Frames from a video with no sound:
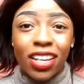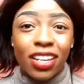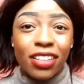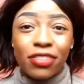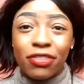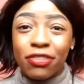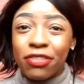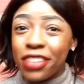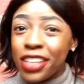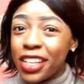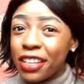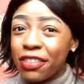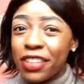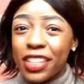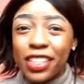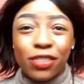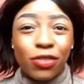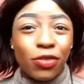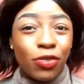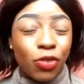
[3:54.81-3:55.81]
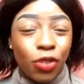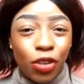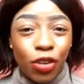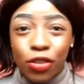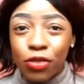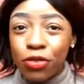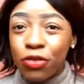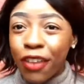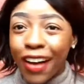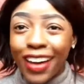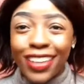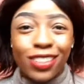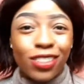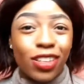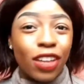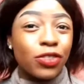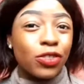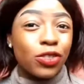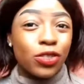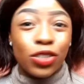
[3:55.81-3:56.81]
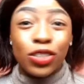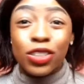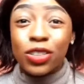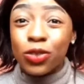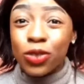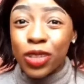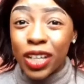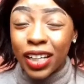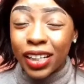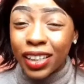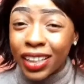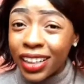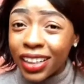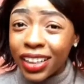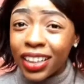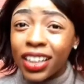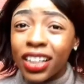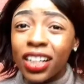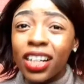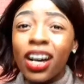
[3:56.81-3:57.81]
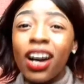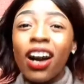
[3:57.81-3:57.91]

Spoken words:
if it's very fast, you have to go to the clinic.